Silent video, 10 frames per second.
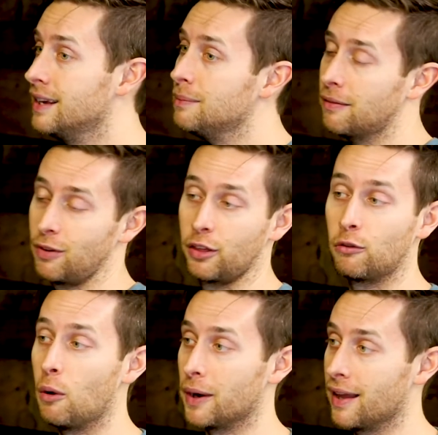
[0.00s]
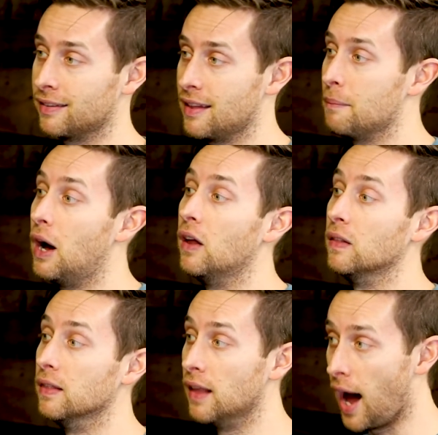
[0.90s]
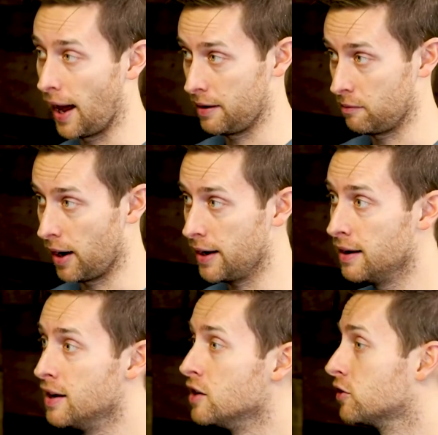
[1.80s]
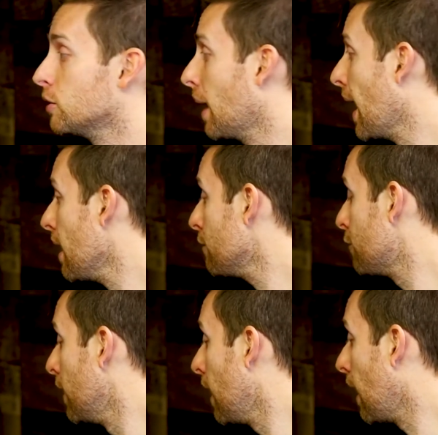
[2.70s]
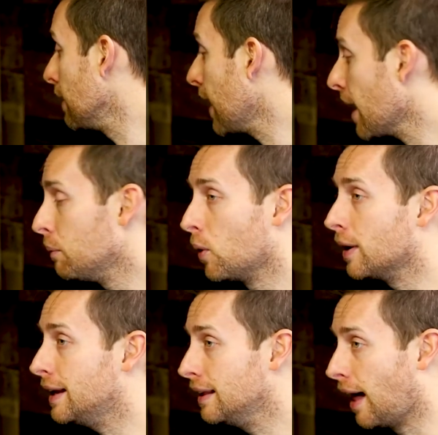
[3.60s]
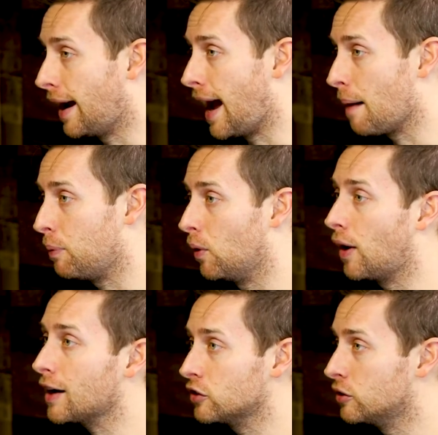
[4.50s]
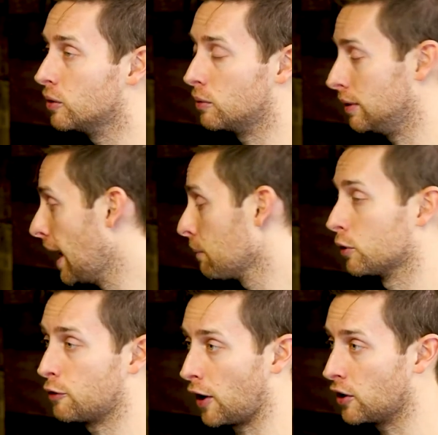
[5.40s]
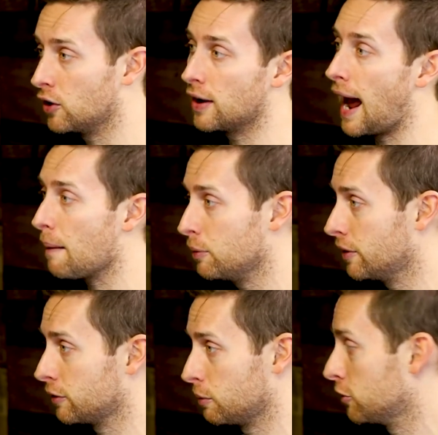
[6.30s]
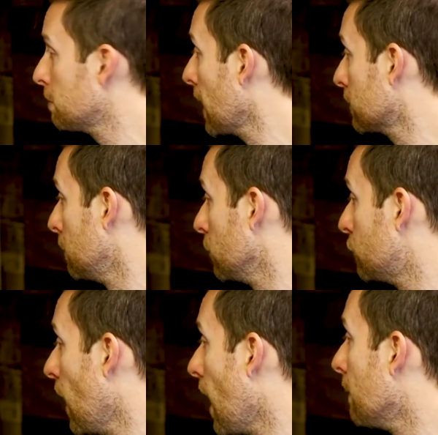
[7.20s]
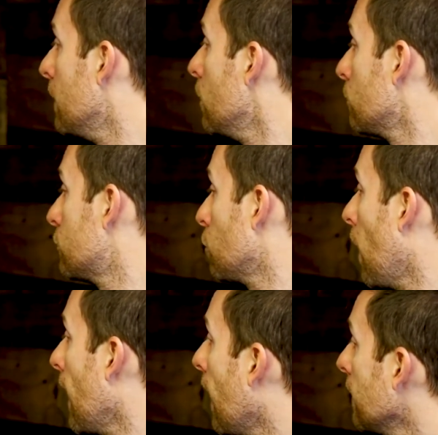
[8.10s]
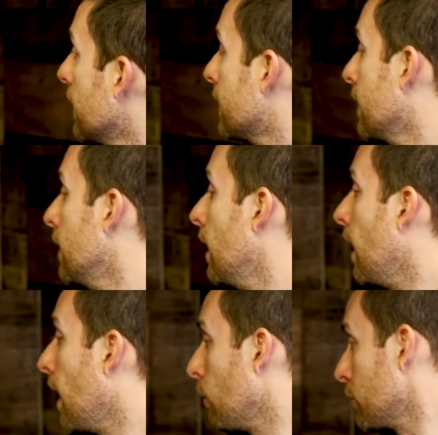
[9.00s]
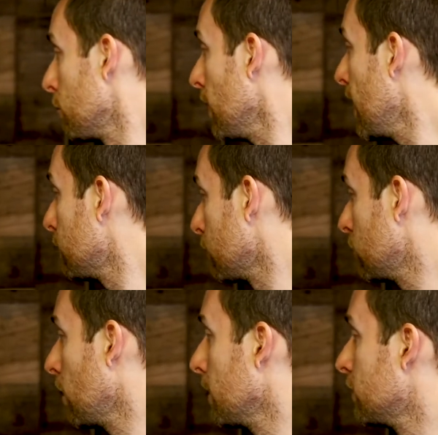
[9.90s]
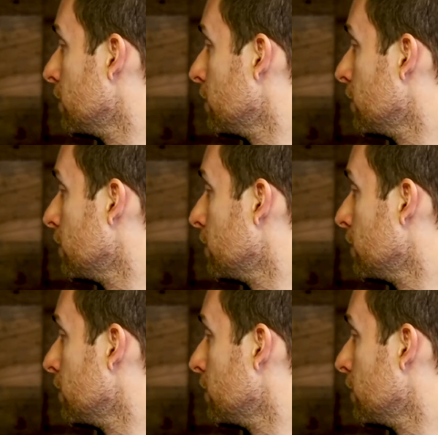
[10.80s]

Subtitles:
teams have to throw against them a lot, right? So you have Lattimore and Eli Apple. Lattimore's very good. Apple does a respectable job, which is why I like, with the Rams, we can talk about